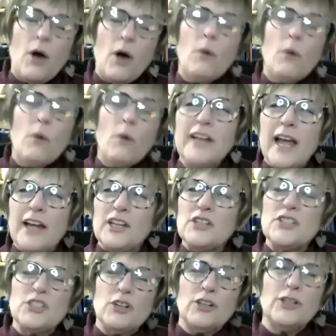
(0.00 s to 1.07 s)
Well, what got you
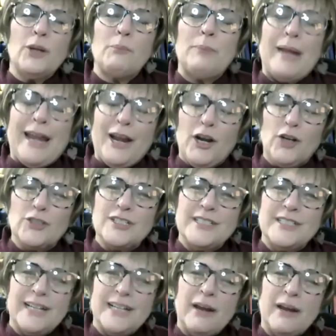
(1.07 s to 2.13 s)
started on bears,
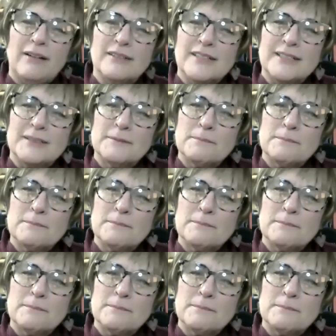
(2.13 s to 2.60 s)
teddy bears?